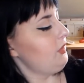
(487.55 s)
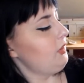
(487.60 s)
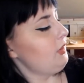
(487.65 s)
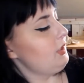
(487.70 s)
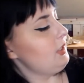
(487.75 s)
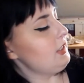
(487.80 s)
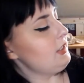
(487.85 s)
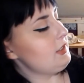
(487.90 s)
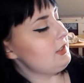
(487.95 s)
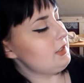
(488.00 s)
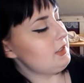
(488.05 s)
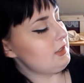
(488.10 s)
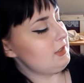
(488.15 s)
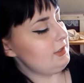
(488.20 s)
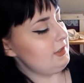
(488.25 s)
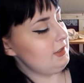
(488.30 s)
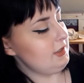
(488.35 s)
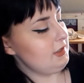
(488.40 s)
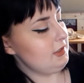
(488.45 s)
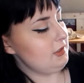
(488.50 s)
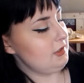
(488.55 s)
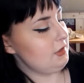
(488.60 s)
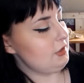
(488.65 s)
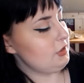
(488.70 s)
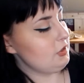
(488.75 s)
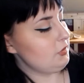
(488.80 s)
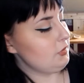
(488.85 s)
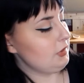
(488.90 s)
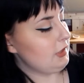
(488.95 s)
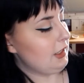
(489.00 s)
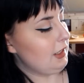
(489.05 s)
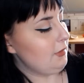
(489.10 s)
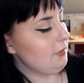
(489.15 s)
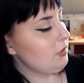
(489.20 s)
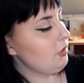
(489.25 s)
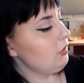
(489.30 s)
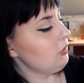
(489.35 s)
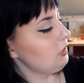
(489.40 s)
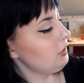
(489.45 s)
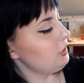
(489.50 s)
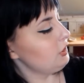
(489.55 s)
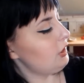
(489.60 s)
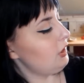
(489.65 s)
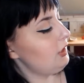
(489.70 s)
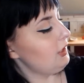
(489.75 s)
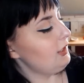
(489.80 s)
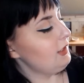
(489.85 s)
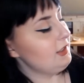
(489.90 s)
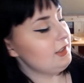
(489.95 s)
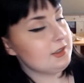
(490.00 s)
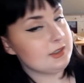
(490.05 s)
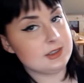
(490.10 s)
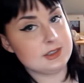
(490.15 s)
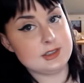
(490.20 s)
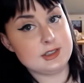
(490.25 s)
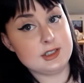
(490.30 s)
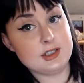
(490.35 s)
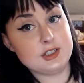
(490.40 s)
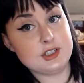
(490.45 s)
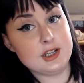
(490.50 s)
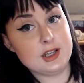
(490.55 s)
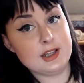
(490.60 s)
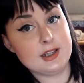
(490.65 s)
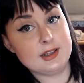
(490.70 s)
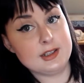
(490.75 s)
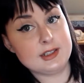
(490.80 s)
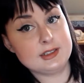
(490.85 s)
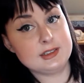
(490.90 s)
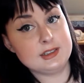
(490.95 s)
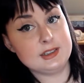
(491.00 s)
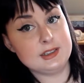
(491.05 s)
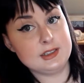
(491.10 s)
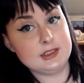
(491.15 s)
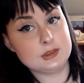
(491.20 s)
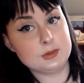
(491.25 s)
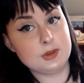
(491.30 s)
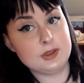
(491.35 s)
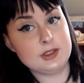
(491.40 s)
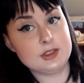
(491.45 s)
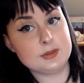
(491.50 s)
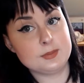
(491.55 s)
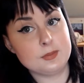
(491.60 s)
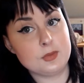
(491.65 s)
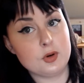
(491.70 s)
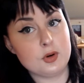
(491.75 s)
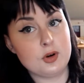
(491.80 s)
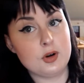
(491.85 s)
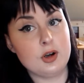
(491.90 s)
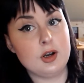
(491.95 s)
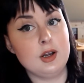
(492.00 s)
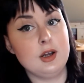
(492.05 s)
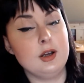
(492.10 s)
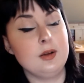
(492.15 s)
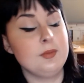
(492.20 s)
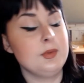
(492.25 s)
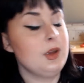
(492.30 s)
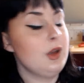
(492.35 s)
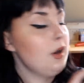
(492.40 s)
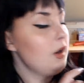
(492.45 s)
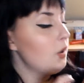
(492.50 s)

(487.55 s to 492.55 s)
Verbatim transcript: this is the Showtime Kohl Kajal and this is the Gel Intensity this one is more um,